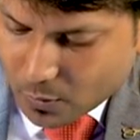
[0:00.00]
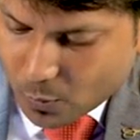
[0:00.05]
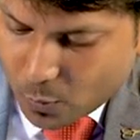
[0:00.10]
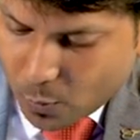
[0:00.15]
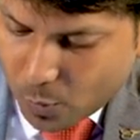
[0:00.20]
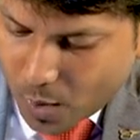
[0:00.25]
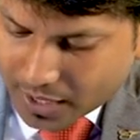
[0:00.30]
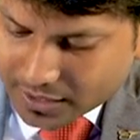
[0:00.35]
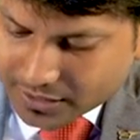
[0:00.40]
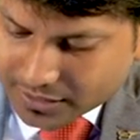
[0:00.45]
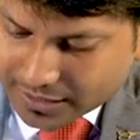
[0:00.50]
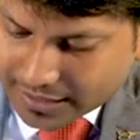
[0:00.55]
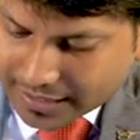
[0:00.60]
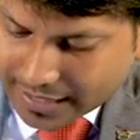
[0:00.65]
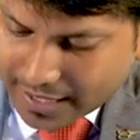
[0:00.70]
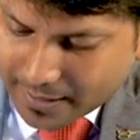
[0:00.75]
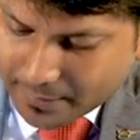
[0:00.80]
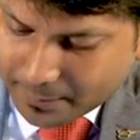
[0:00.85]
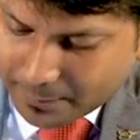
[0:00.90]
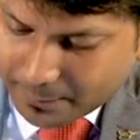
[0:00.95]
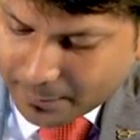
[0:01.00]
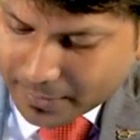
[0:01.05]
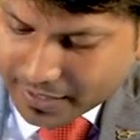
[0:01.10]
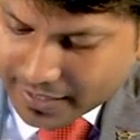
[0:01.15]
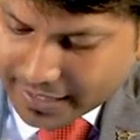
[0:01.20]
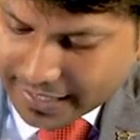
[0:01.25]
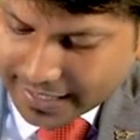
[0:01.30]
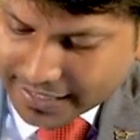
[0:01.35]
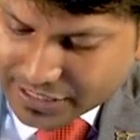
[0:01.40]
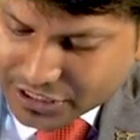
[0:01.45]
1 gram per
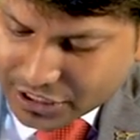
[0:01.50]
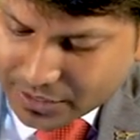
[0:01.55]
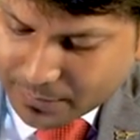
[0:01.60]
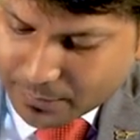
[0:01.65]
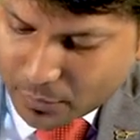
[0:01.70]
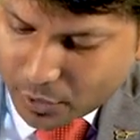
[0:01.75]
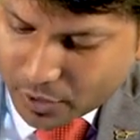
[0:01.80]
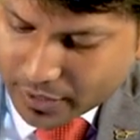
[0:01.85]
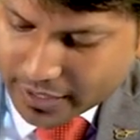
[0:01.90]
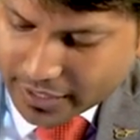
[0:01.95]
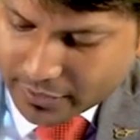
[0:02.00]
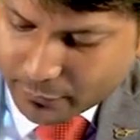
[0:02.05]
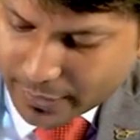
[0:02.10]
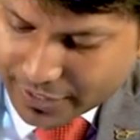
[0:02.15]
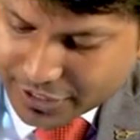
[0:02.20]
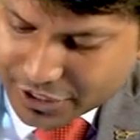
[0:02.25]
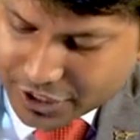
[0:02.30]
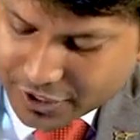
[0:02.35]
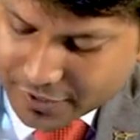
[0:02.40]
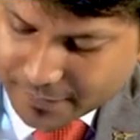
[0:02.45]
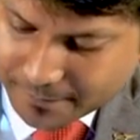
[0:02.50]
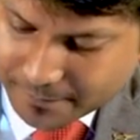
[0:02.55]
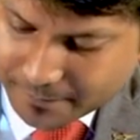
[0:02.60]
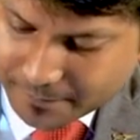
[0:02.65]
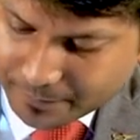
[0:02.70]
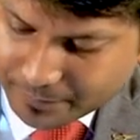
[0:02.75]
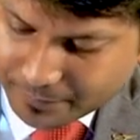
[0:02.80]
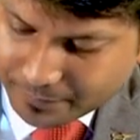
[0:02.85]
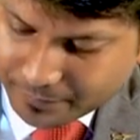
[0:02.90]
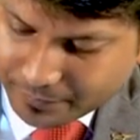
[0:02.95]
kg body weight,
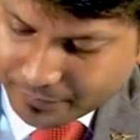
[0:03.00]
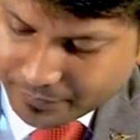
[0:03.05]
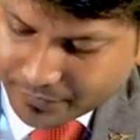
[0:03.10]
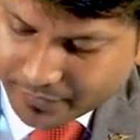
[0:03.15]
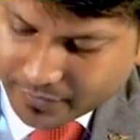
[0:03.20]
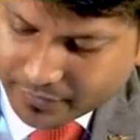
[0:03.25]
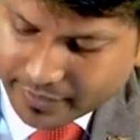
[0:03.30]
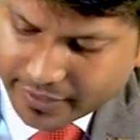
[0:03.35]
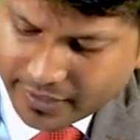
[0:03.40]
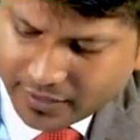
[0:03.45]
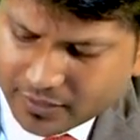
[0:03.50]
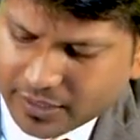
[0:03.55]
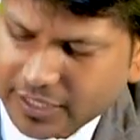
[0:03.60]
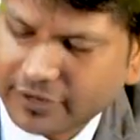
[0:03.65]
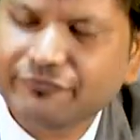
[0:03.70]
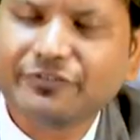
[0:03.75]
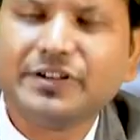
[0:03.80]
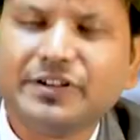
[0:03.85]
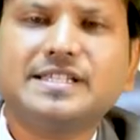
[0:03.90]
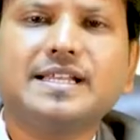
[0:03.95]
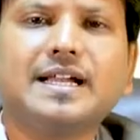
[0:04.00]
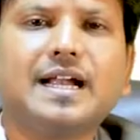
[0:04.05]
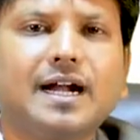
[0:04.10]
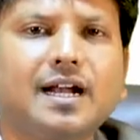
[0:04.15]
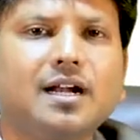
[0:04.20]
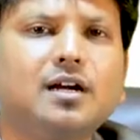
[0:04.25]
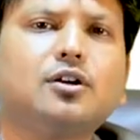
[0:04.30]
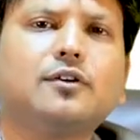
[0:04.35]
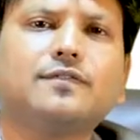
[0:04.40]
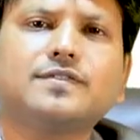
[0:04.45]
right? If it's an
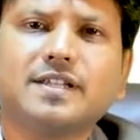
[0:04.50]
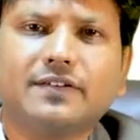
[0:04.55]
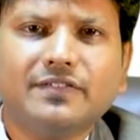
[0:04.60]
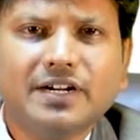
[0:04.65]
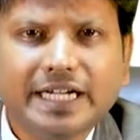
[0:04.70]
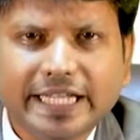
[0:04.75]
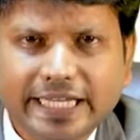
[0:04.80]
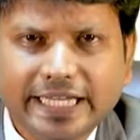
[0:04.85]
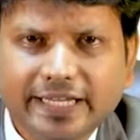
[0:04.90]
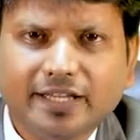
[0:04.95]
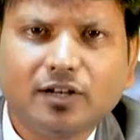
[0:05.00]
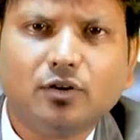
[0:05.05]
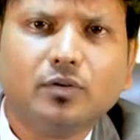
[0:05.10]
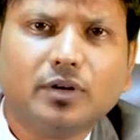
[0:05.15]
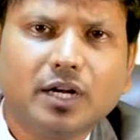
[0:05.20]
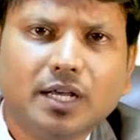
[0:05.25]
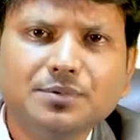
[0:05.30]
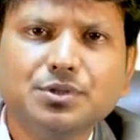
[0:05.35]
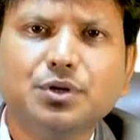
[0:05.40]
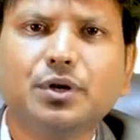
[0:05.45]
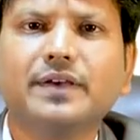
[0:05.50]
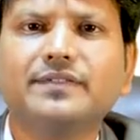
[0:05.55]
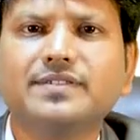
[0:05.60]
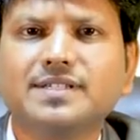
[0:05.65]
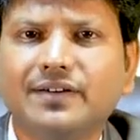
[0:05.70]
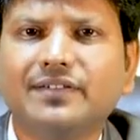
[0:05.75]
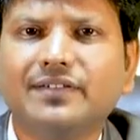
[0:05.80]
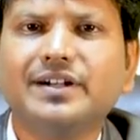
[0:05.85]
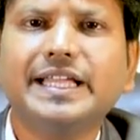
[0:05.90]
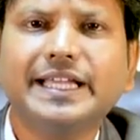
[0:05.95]
adult of 70 kilograms, you give
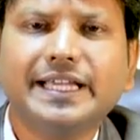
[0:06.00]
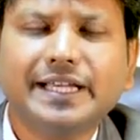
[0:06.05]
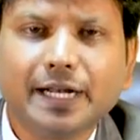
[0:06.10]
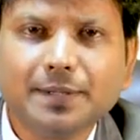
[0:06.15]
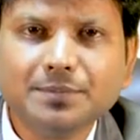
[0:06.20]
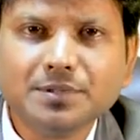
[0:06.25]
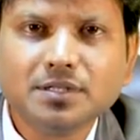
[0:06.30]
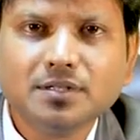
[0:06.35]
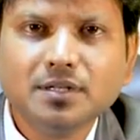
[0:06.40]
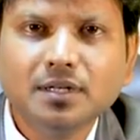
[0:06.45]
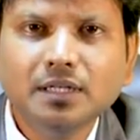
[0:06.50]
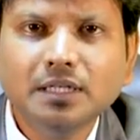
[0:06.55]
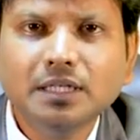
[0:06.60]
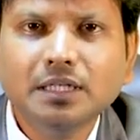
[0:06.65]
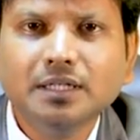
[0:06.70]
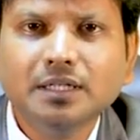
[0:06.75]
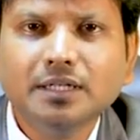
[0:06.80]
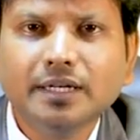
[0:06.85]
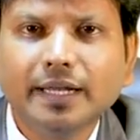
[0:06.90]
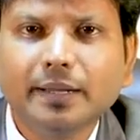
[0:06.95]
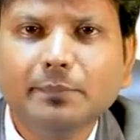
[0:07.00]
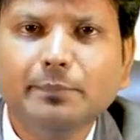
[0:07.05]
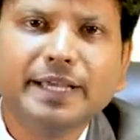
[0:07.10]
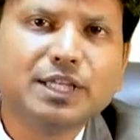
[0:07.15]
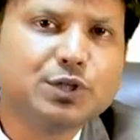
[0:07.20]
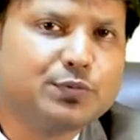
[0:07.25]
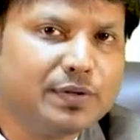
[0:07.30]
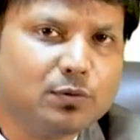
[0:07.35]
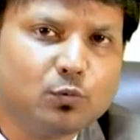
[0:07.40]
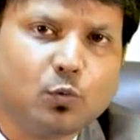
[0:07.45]
70 grams
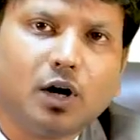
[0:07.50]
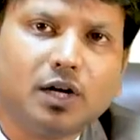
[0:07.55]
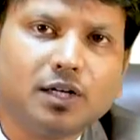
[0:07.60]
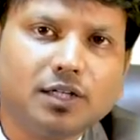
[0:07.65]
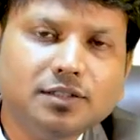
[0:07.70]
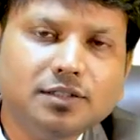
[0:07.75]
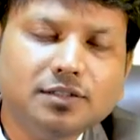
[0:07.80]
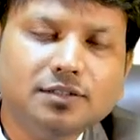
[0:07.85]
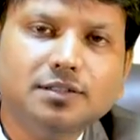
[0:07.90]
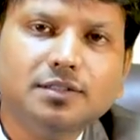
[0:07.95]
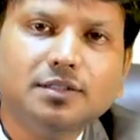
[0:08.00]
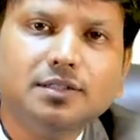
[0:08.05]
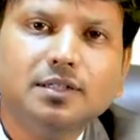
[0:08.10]
mixed with water.